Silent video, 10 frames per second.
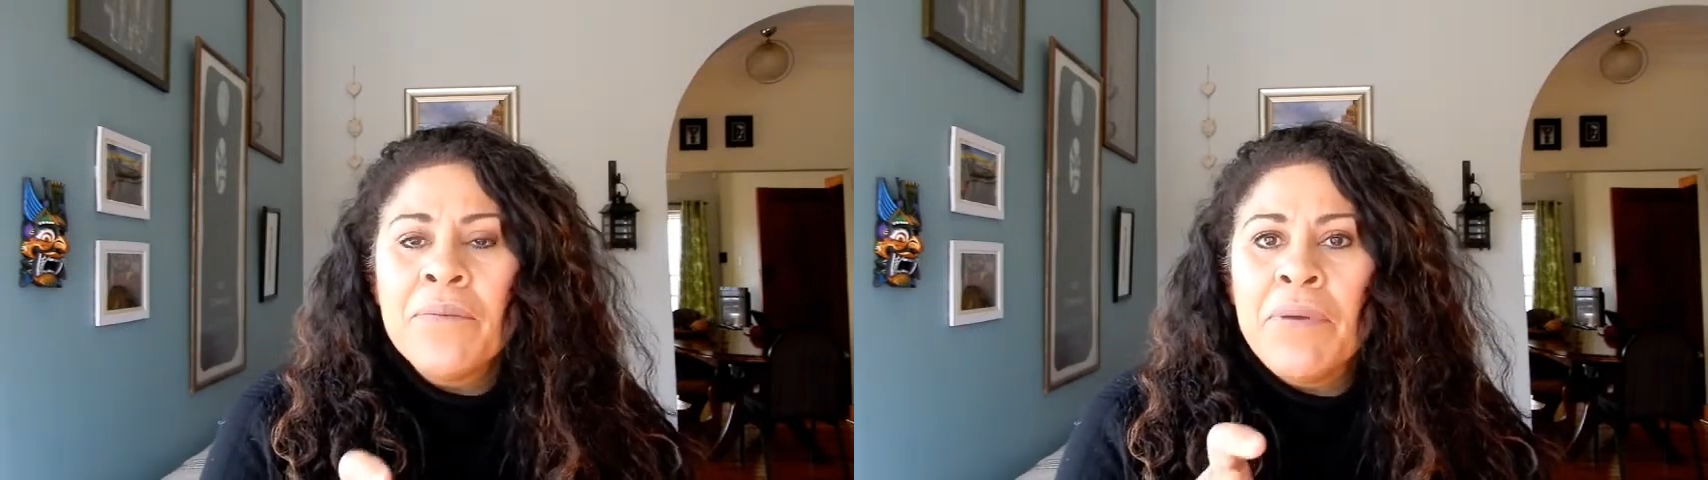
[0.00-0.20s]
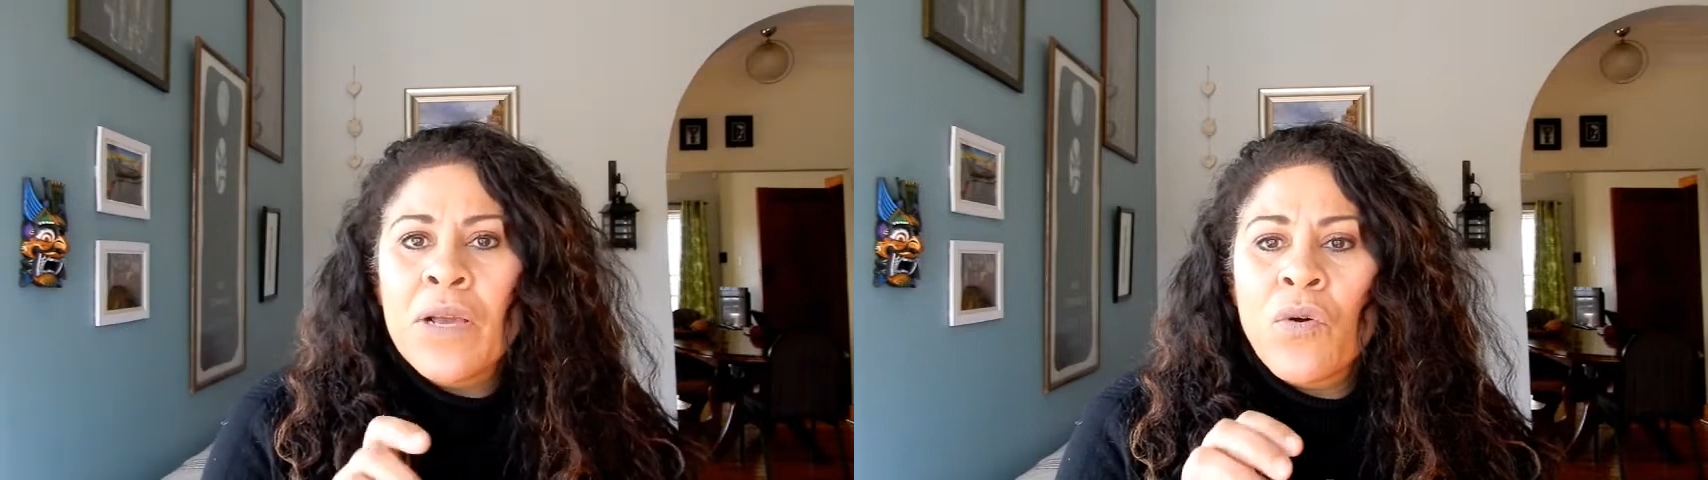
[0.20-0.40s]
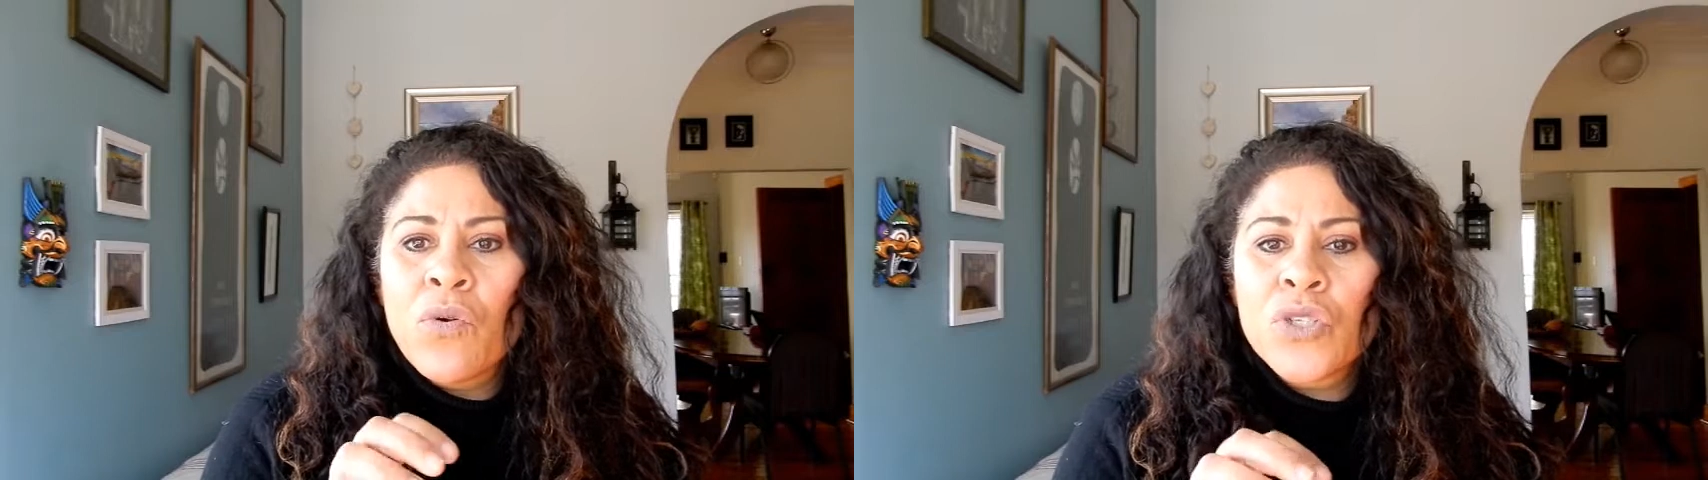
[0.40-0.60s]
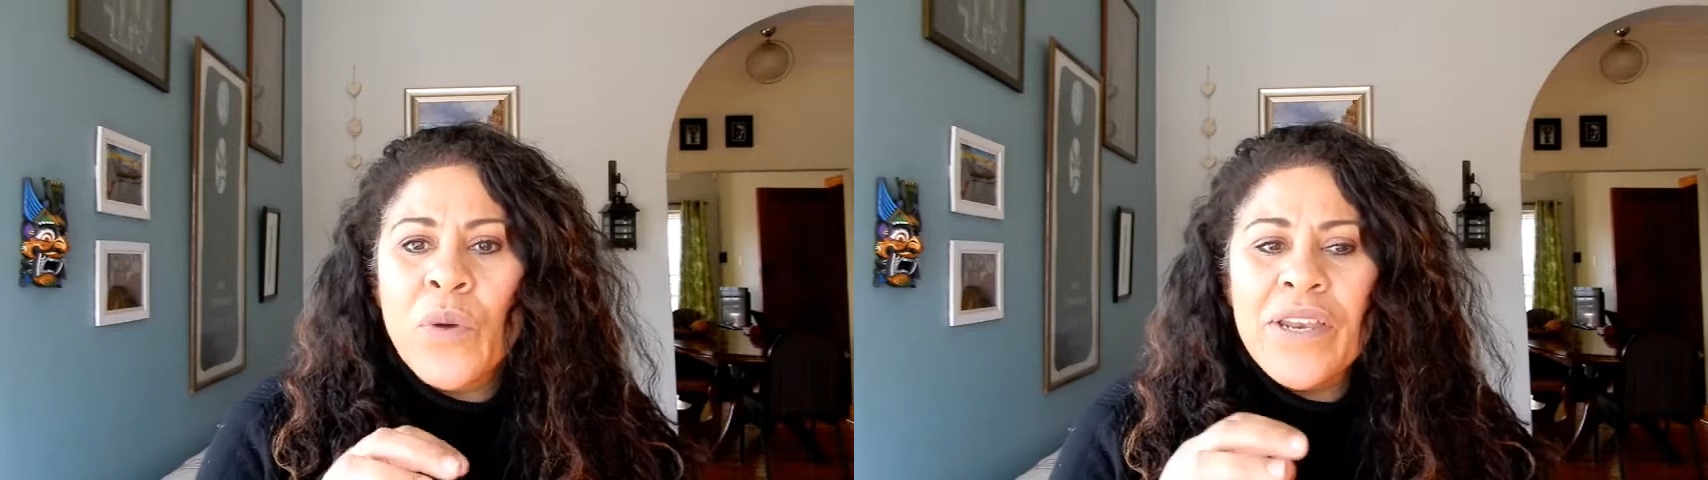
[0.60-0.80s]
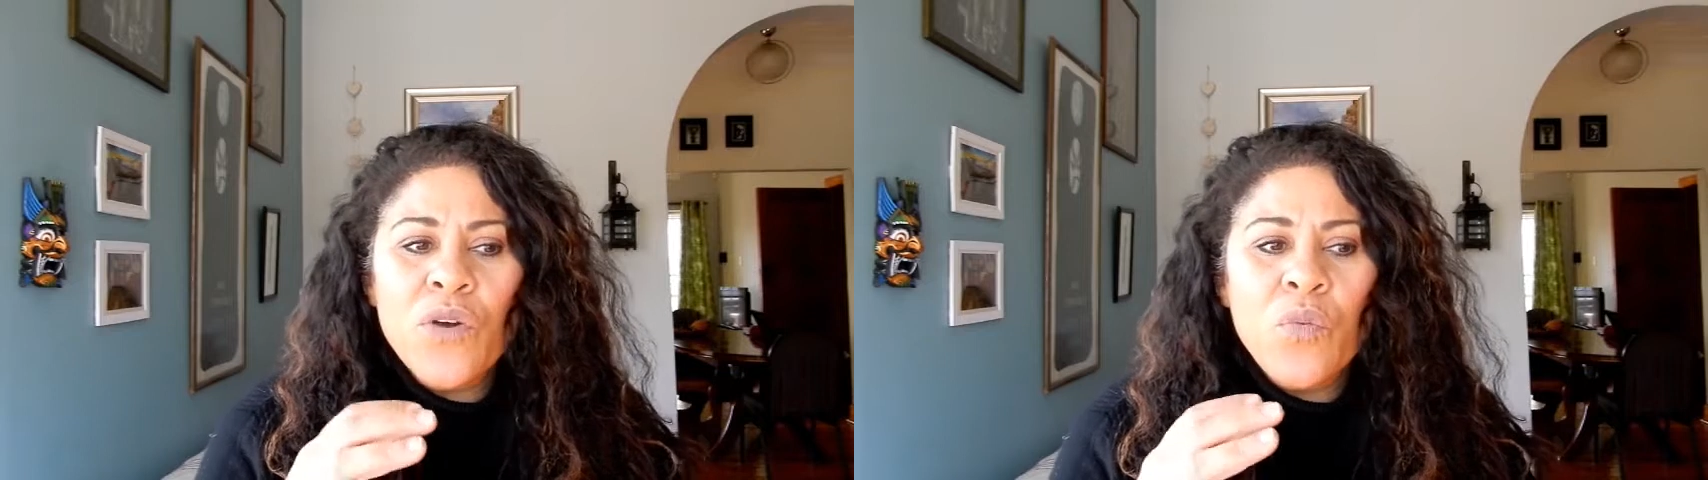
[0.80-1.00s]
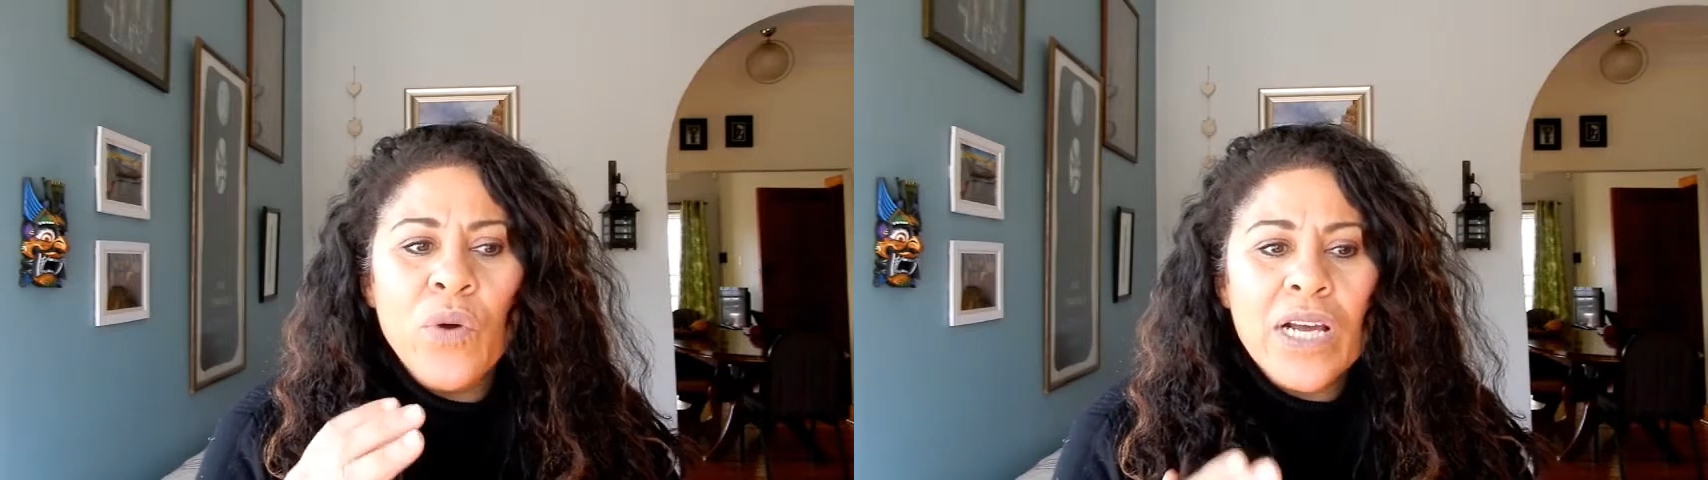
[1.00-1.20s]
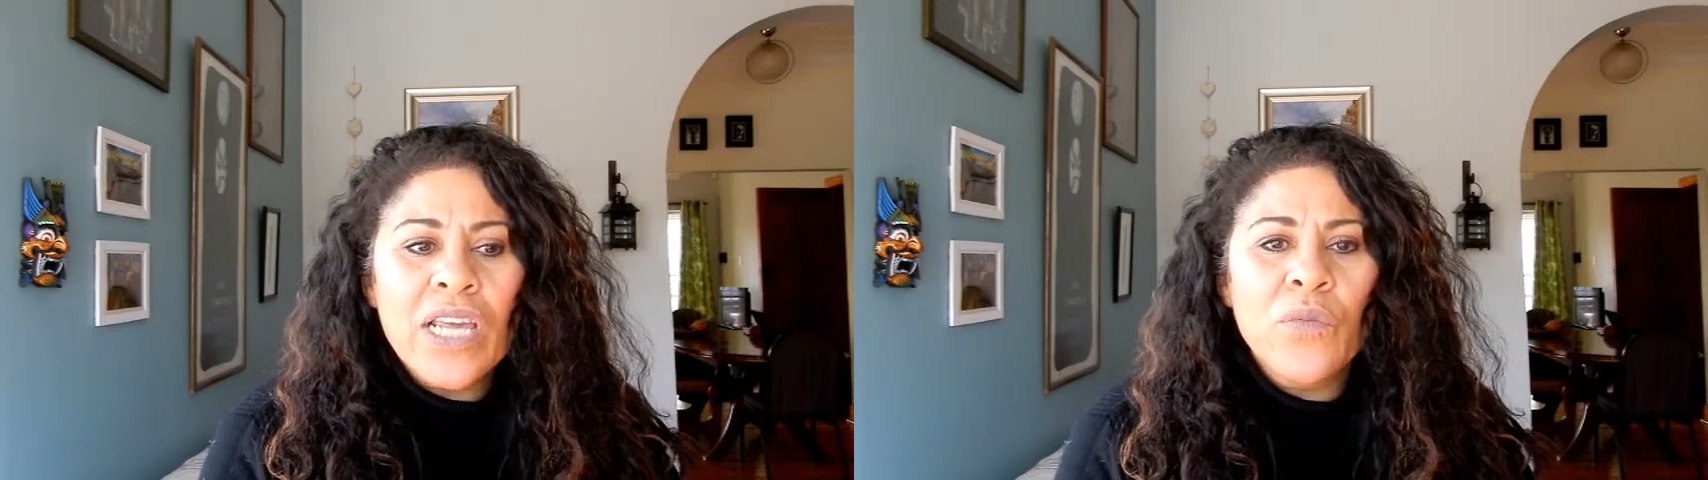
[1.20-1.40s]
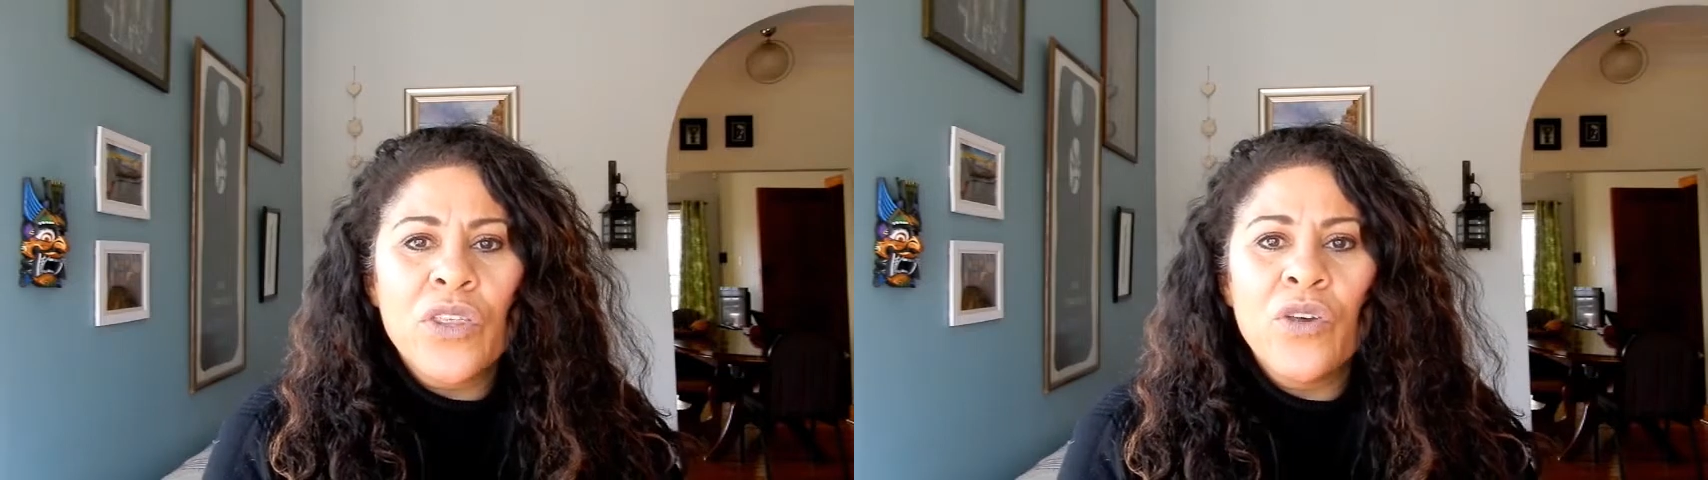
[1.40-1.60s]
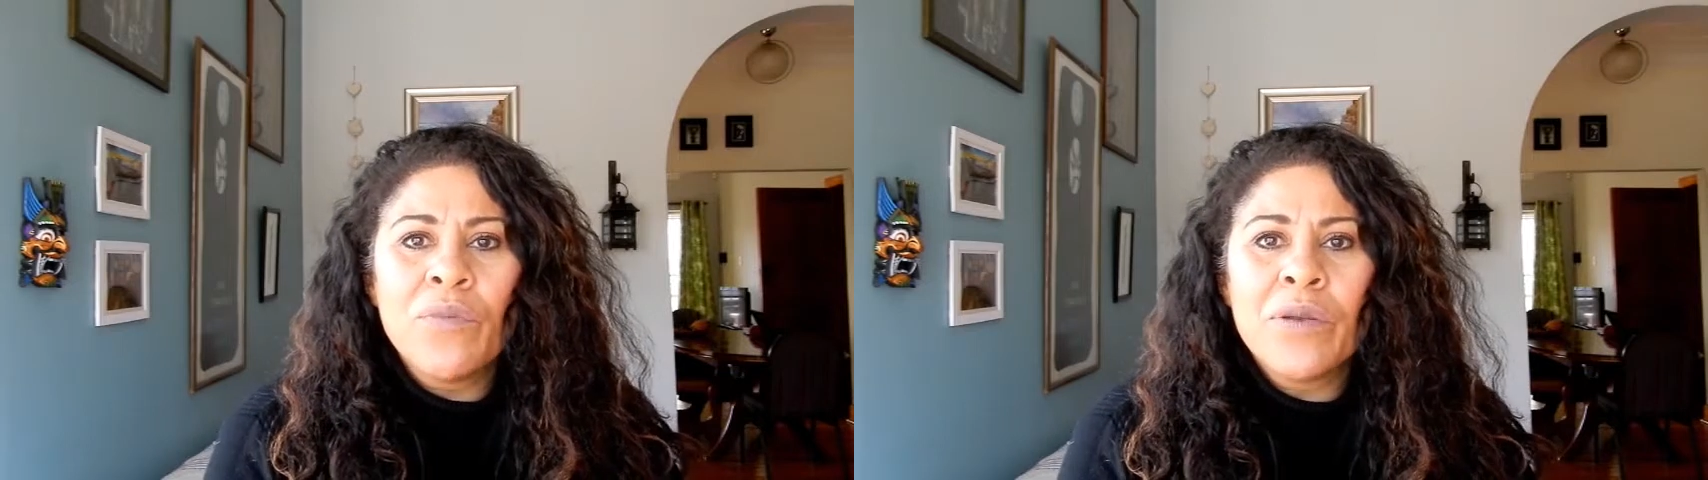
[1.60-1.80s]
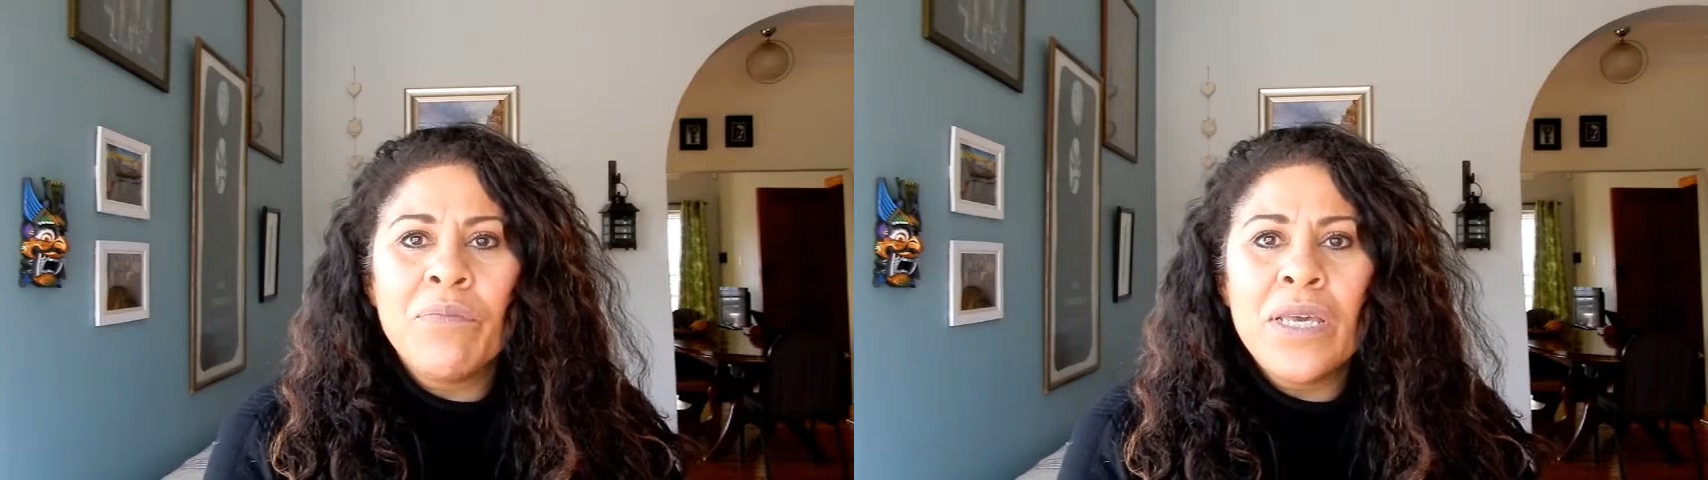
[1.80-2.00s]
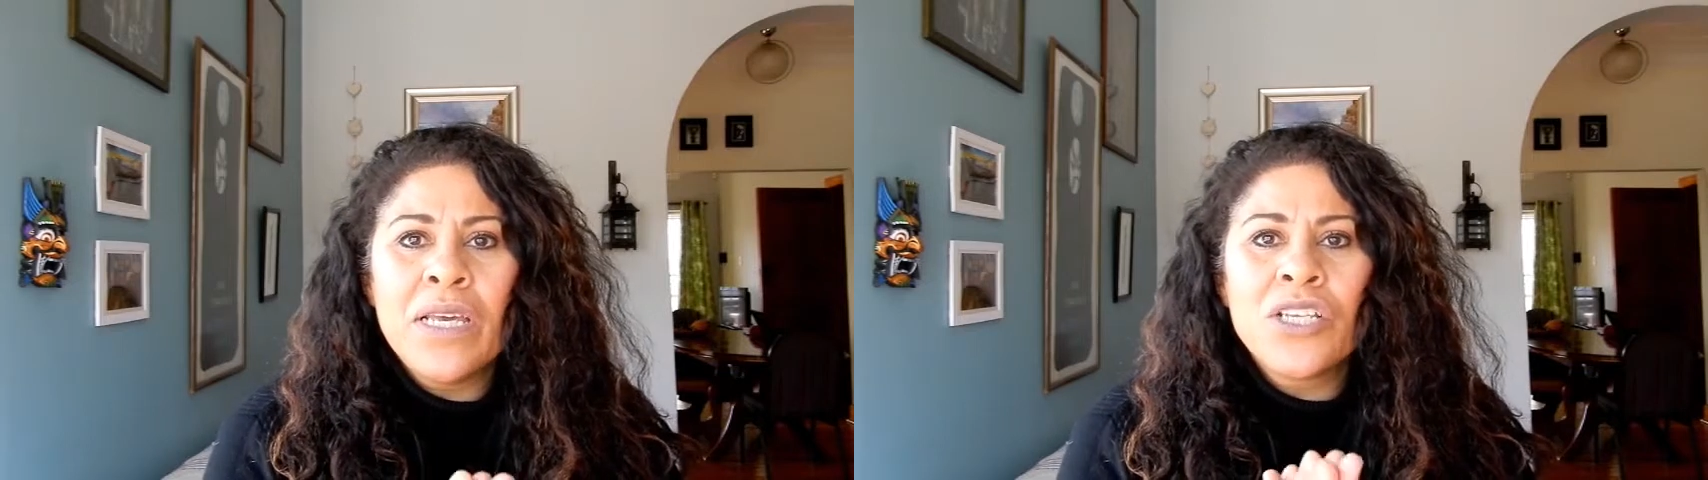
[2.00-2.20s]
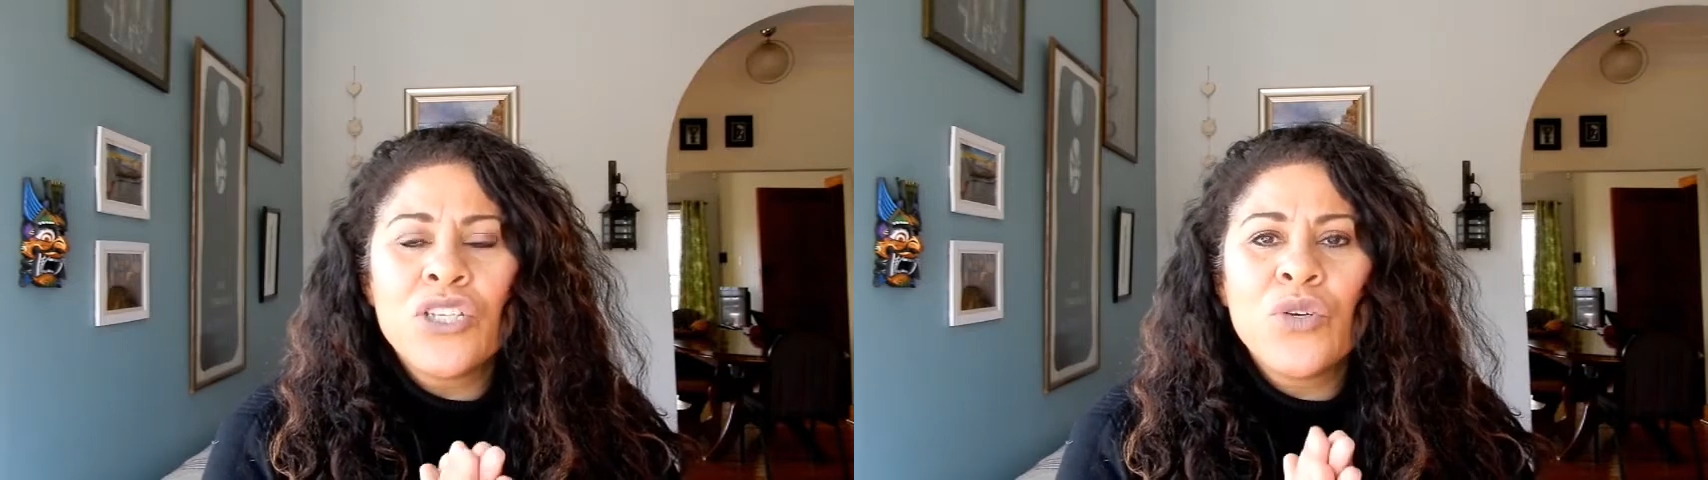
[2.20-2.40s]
Because when you're working with human beings,